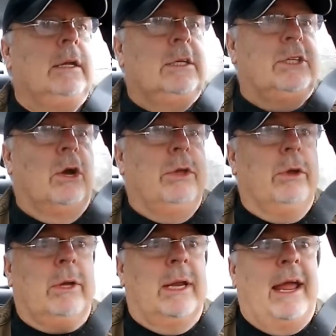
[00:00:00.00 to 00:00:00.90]
So
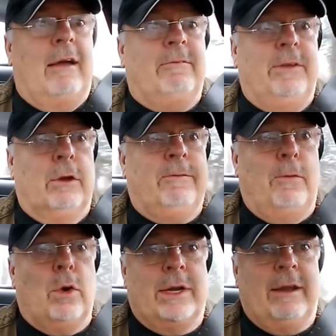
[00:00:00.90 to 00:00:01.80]
you can have your
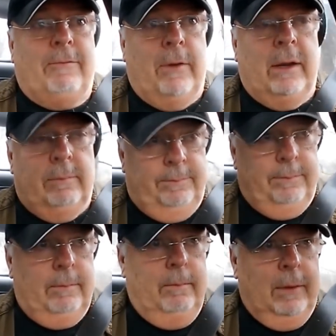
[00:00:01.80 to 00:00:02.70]
4 different
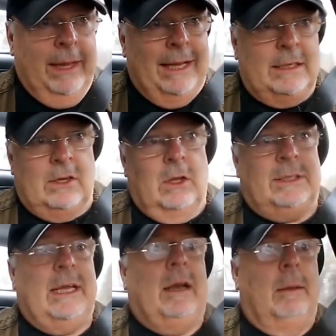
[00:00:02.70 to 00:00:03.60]
links all
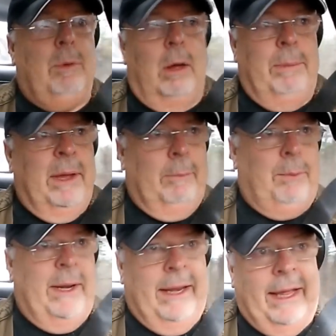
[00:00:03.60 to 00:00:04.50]
set up, all being
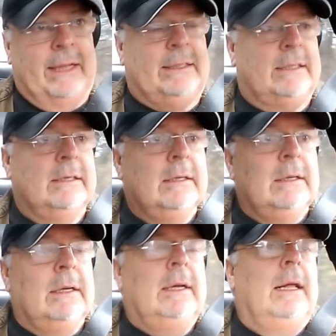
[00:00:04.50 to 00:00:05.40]
pretty links,
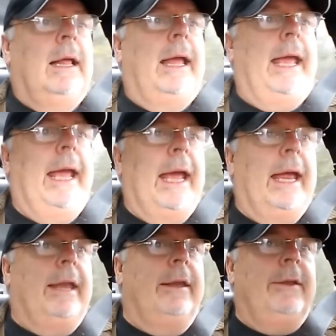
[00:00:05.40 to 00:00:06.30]

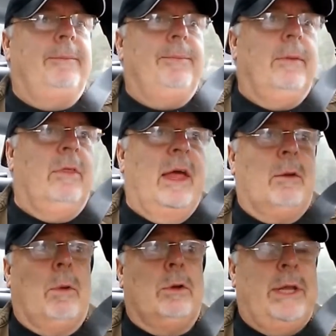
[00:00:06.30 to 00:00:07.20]
and then
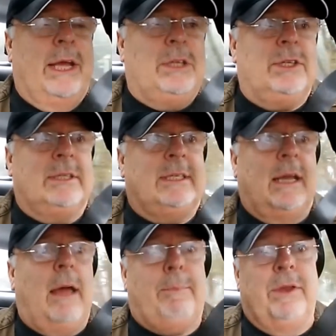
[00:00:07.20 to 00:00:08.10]
a rotation
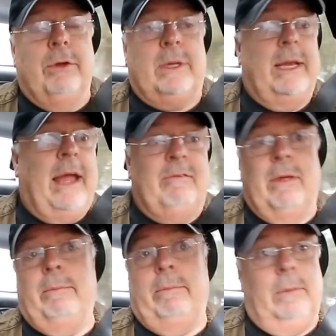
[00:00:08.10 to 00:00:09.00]
set up, and you can have
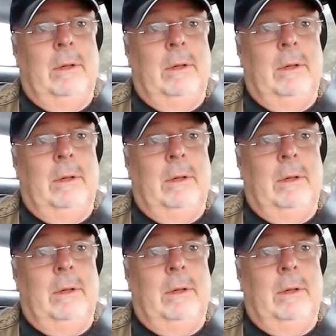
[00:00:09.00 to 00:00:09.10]
them,